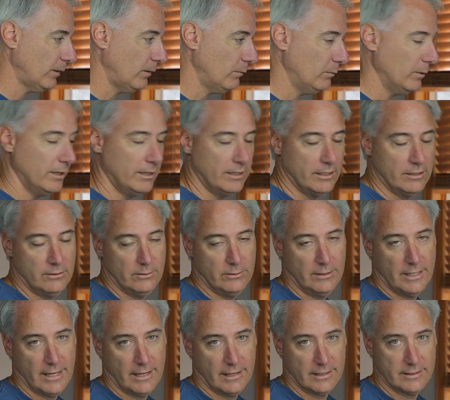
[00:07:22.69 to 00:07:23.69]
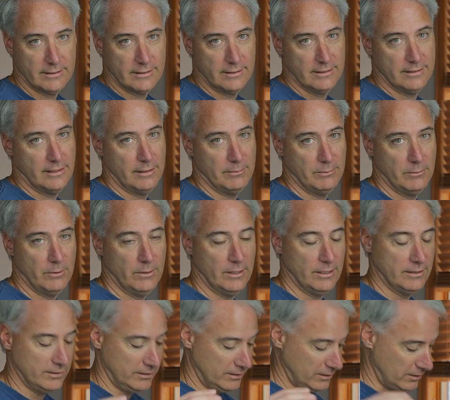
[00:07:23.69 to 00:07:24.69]
what I'm going to do next is I'm
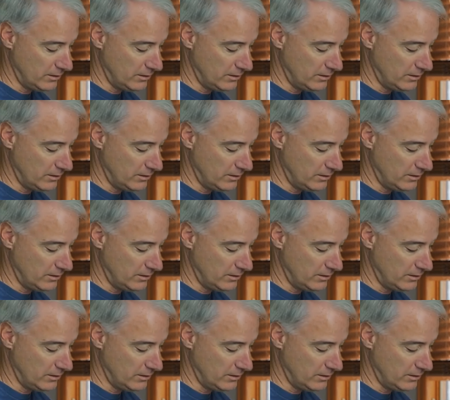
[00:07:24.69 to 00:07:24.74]
going to